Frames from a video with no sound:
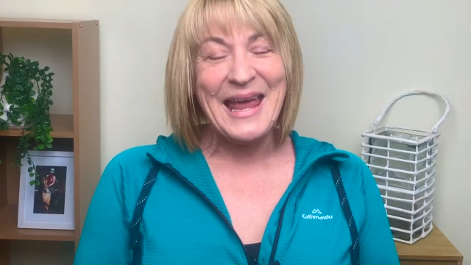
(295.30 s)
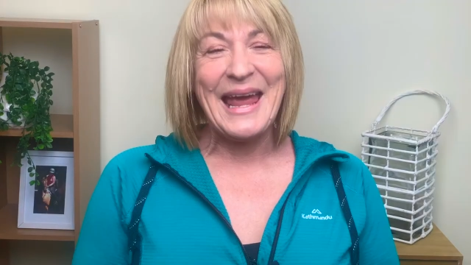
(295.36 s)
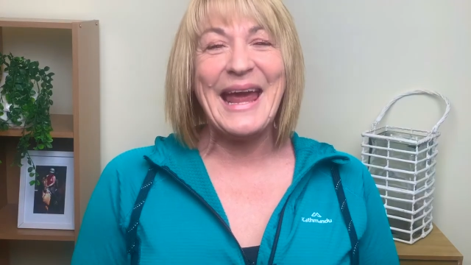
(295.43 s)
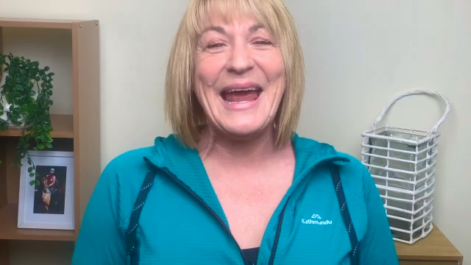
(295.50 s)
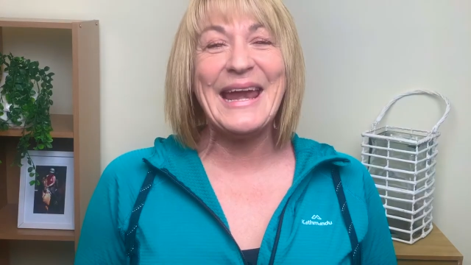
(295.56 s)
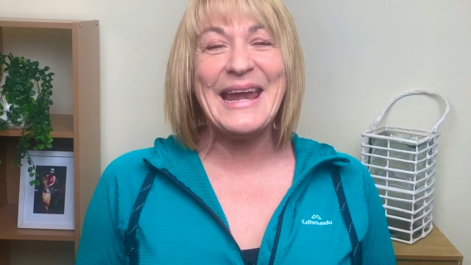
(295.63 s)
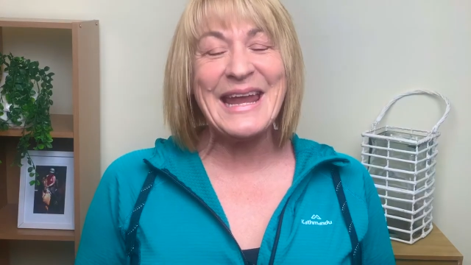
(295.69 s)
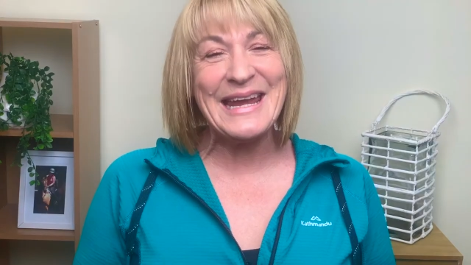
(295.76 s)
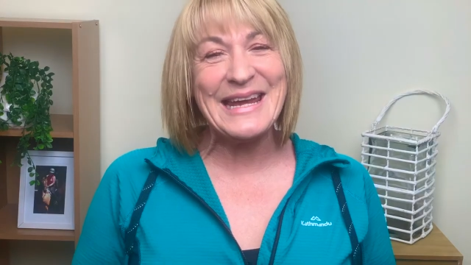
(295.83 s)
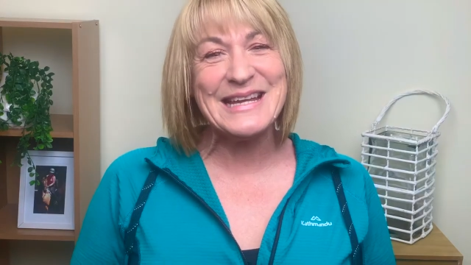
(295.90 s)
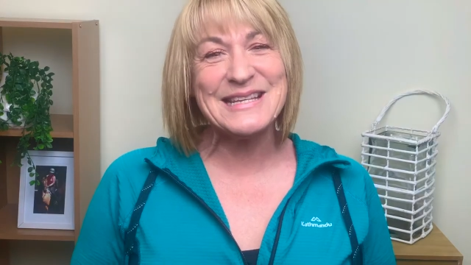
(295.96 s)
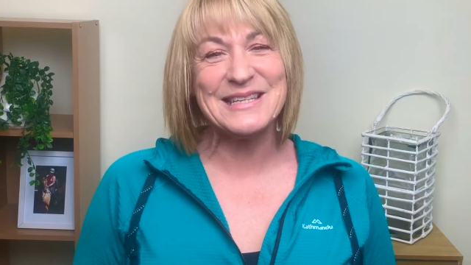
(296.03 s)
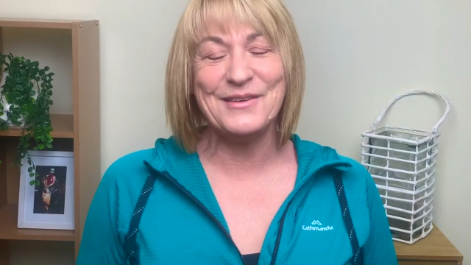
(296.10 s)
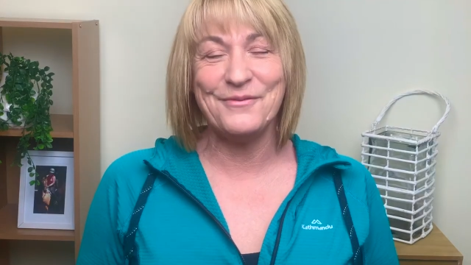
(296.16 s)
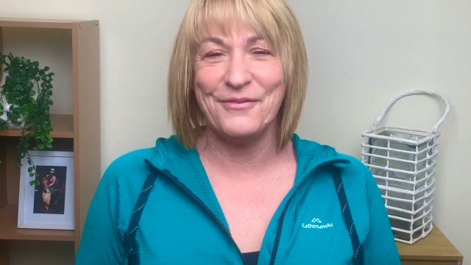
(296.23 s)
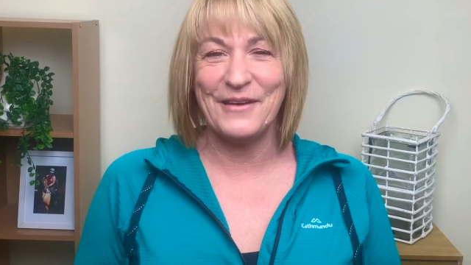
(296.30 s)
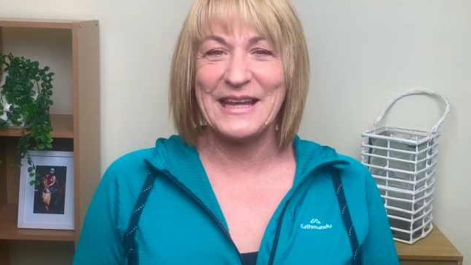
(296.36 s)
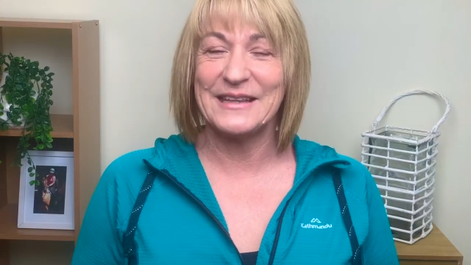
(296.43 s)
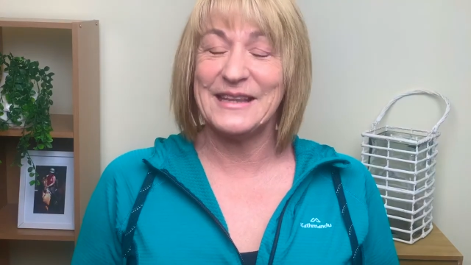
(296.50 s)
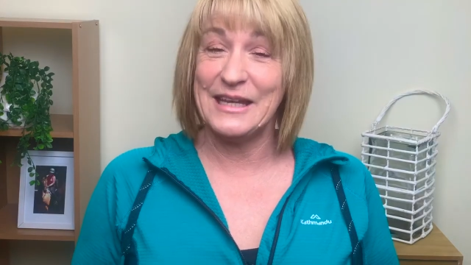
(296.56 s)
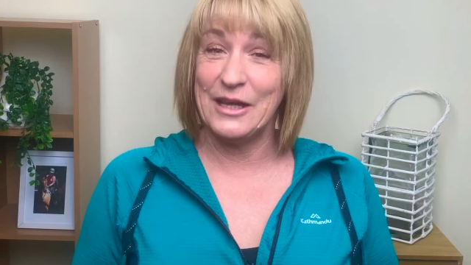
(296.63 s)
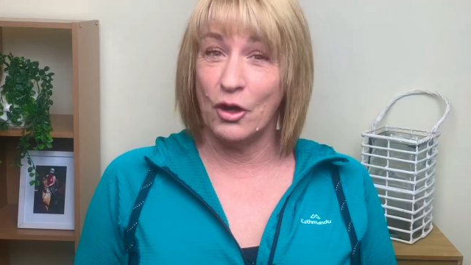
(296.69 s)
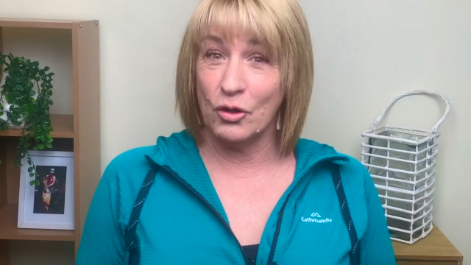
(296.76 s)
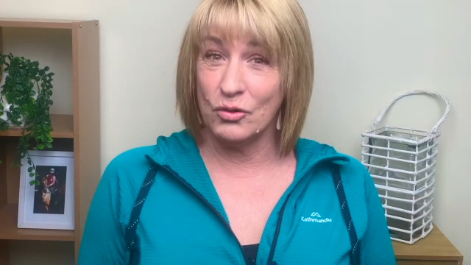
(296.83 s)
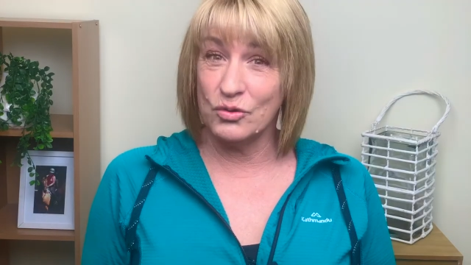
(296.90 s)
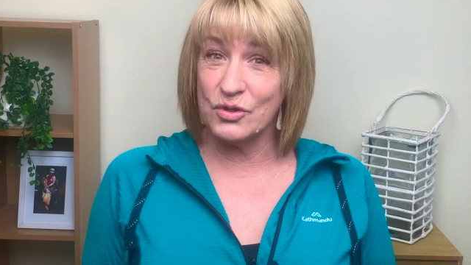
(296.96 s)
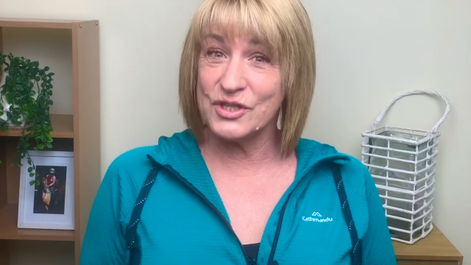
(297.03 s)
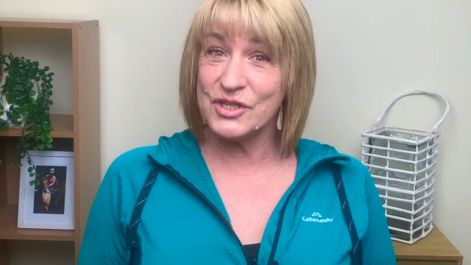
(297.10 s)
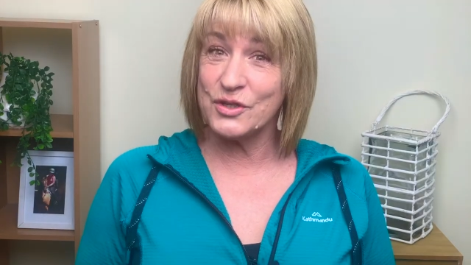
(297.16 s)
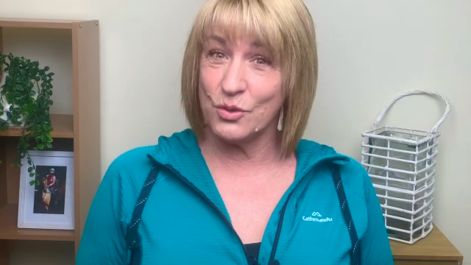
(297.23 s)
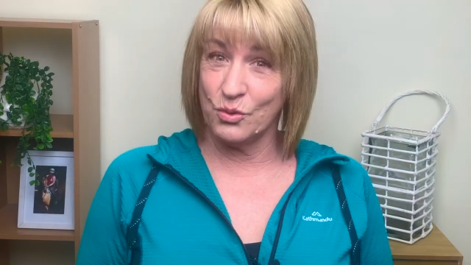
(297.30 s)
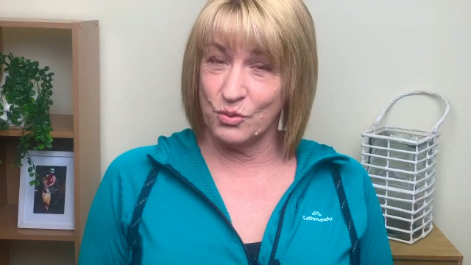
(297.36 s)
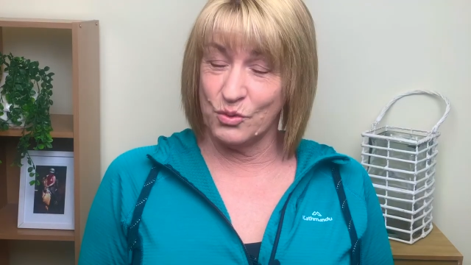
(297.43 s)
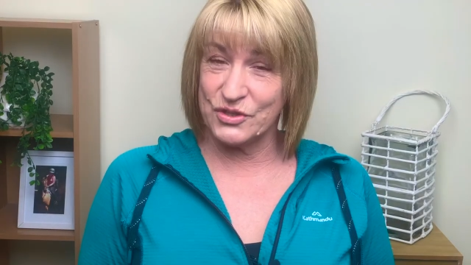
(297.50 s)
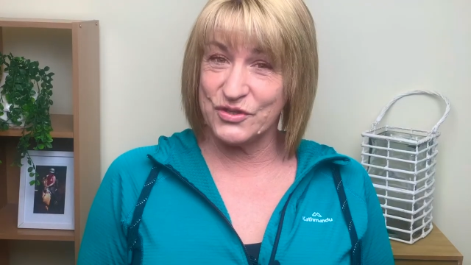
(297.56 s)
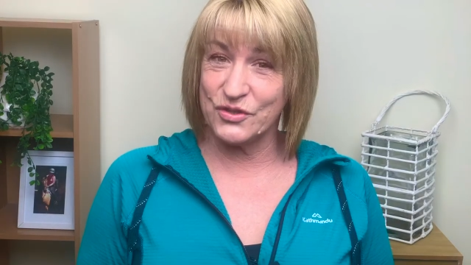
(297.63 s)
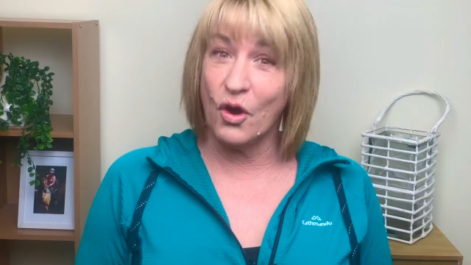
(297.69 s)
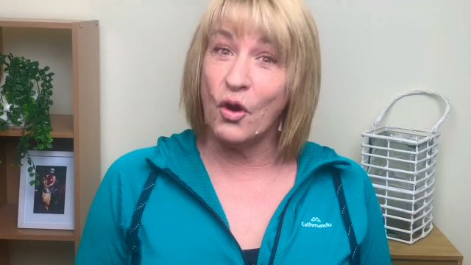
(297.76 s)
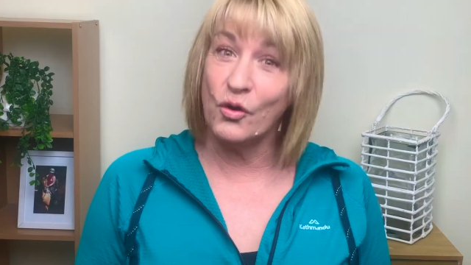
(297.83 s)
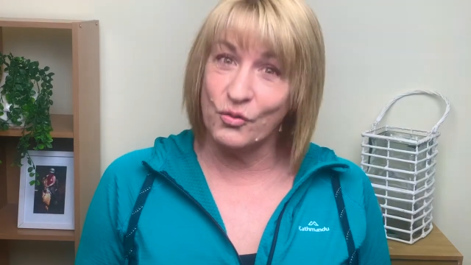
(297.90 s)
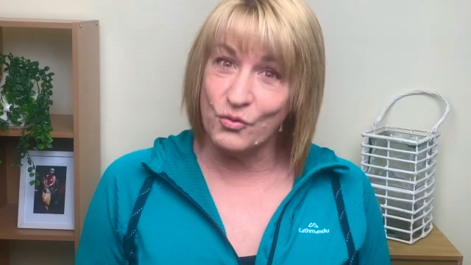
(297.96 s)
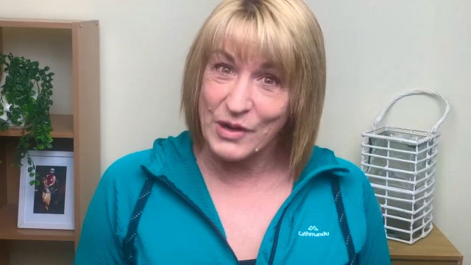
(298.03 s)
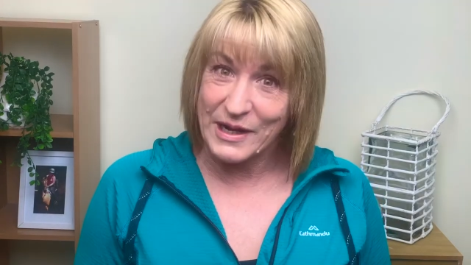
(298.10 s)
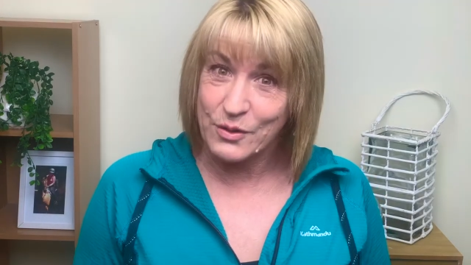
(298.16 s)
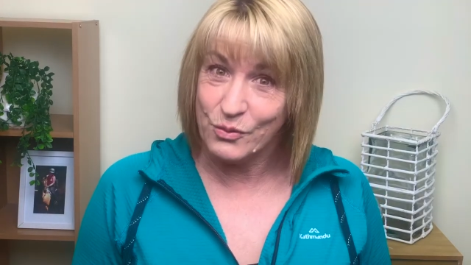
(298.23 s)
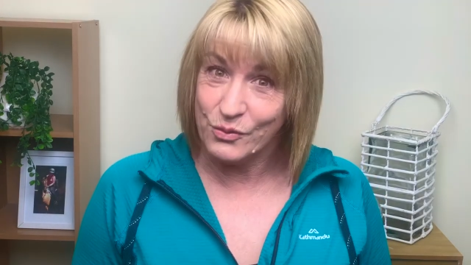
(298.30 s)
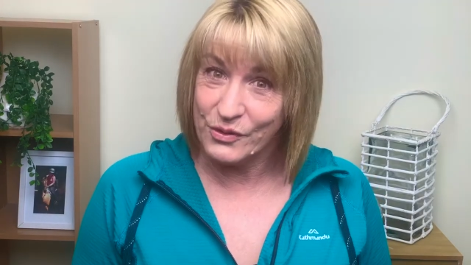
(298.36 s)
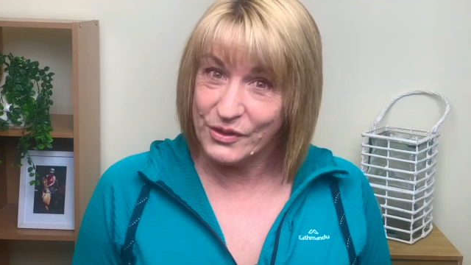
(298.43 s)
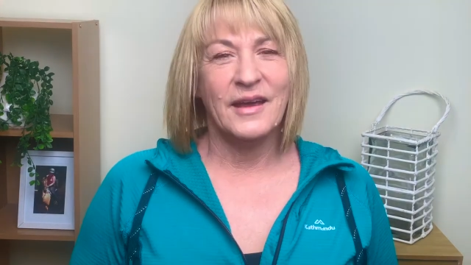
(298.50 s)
And he is, in fact, the oldest horse on record.